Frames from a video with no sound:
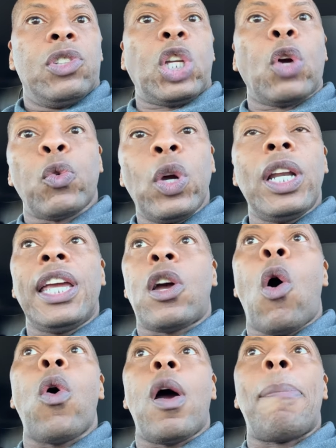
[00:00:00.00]
to really
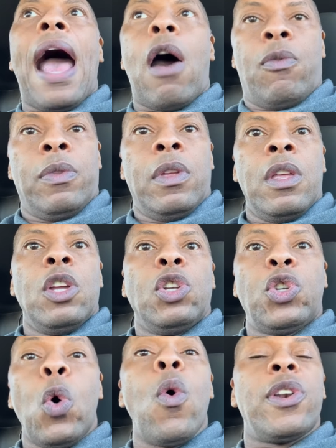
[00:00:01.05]
go about
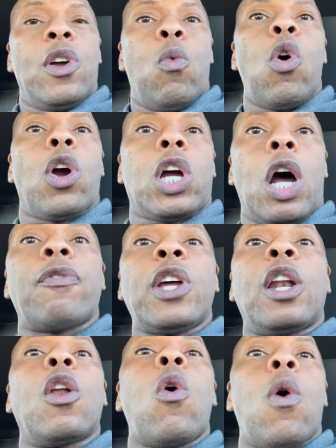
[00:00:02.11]
doing the work of the
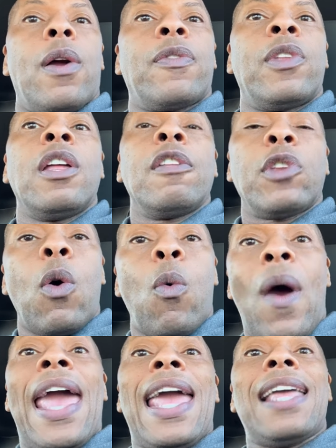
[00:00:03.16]
Lord the
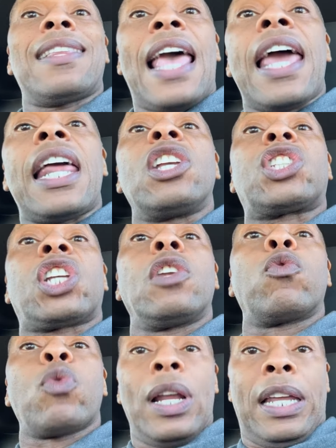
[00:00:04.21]
way that it should
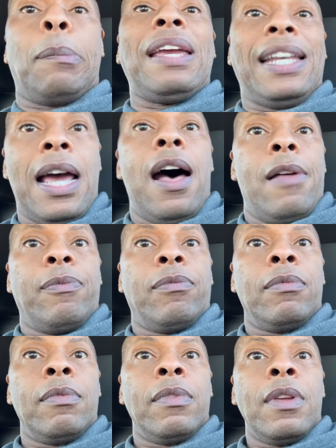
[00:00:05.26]
really be done.
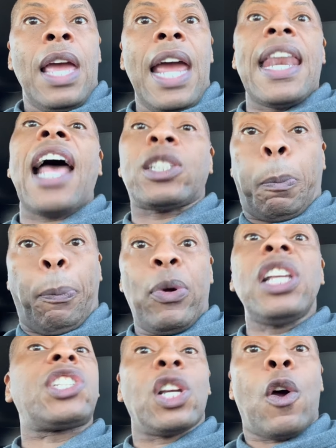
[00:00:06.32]
And that's
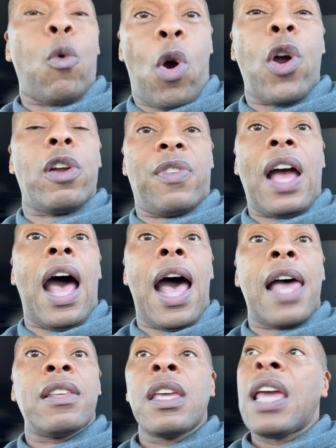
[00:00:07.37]
preaching the word of
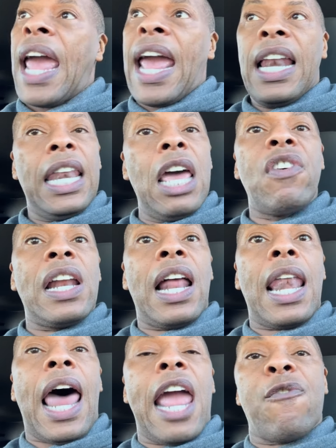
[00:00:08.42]
God and living a
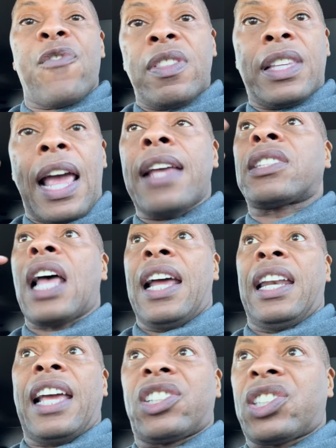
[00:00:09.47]
life that's
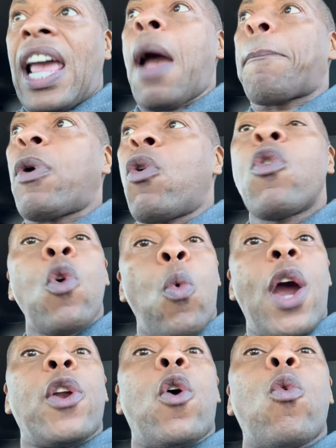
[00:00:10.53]
an example
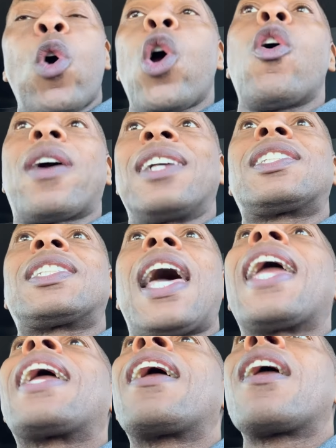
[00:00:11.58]
where the world can
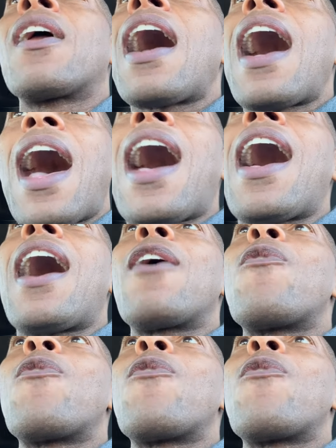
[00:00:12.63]
say, I